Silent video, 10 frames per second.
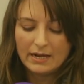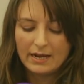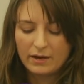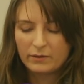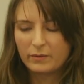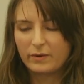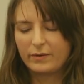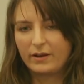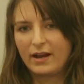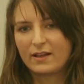Now,
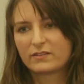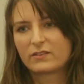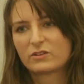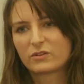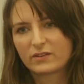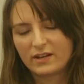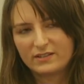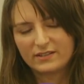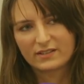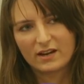as a social
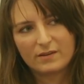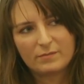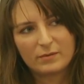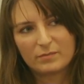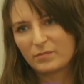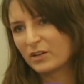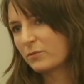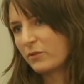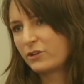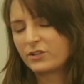scientist, I'm much
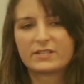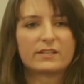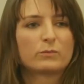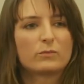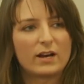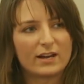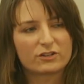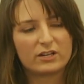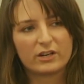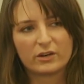more interested in what actually